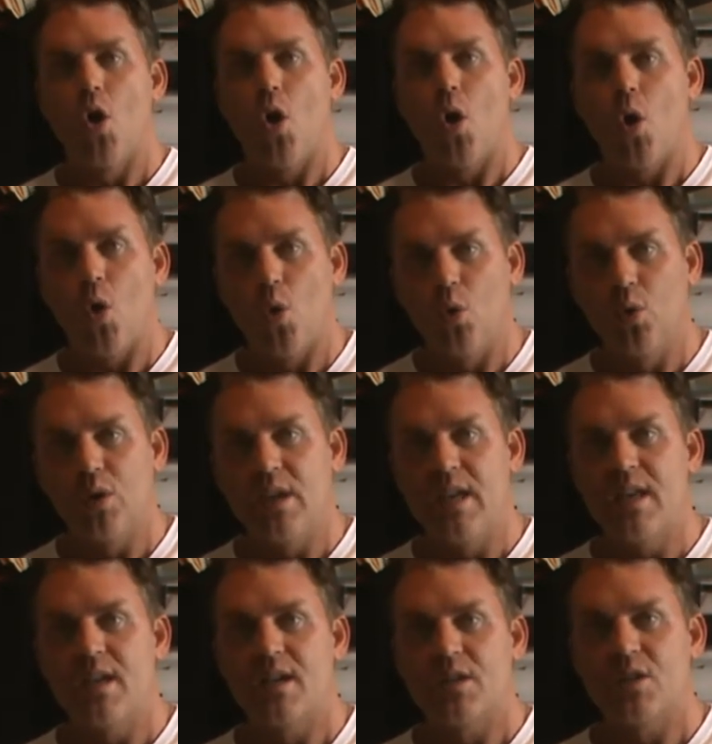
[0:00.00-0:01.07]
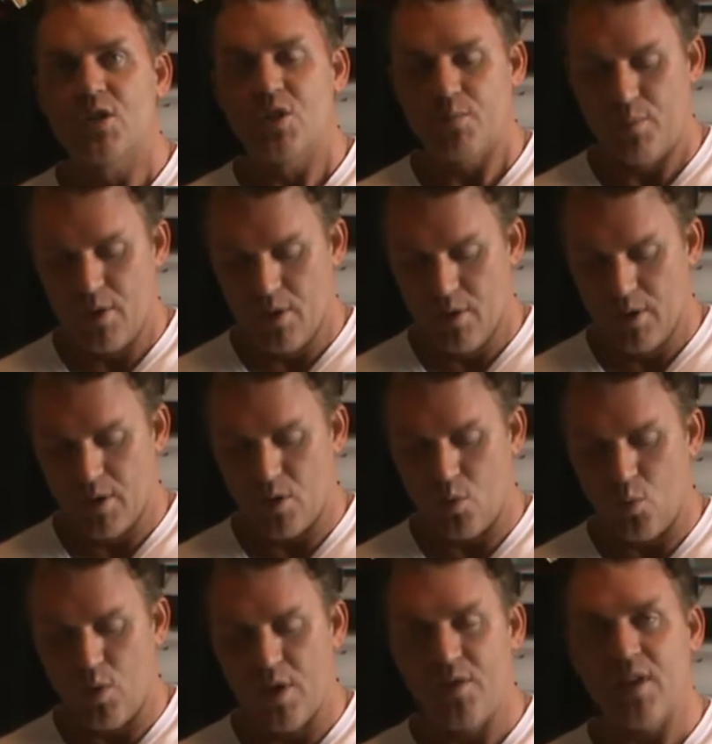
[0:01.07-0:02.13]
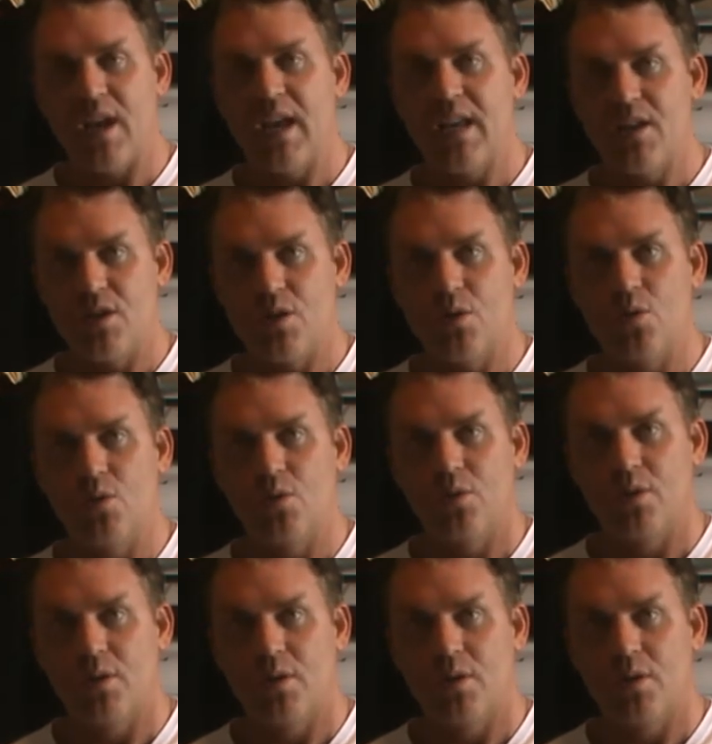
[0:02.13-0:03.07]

Holy Spirit within you,